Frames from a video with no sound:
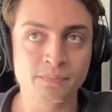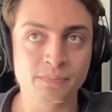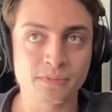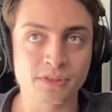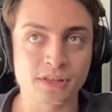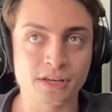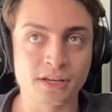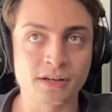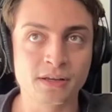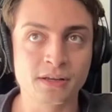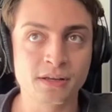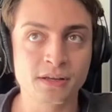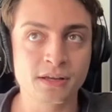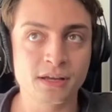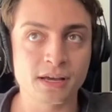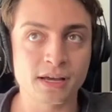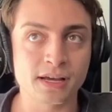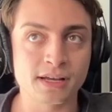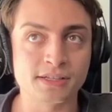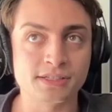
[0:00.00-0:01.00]
that
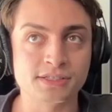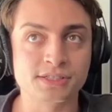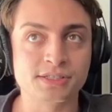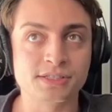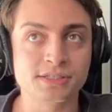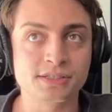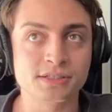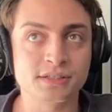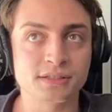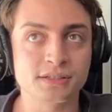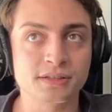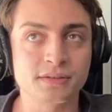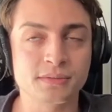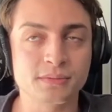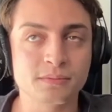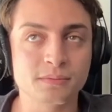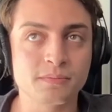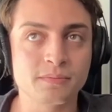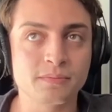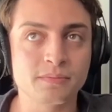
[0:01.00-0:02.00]
as
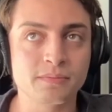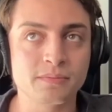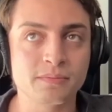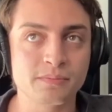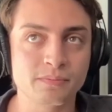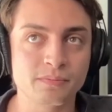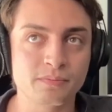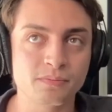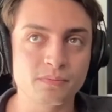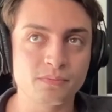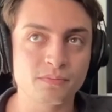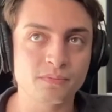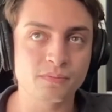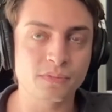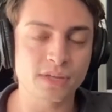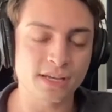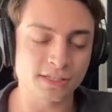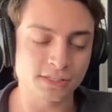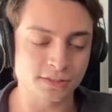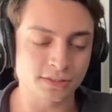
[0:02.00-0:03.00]

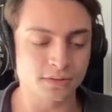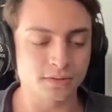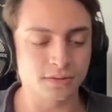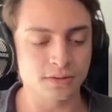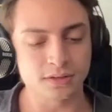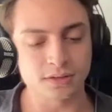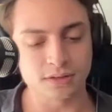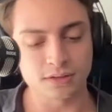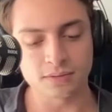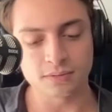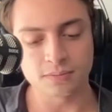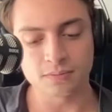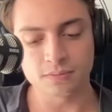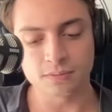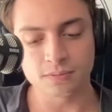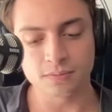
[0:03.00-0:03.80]
as the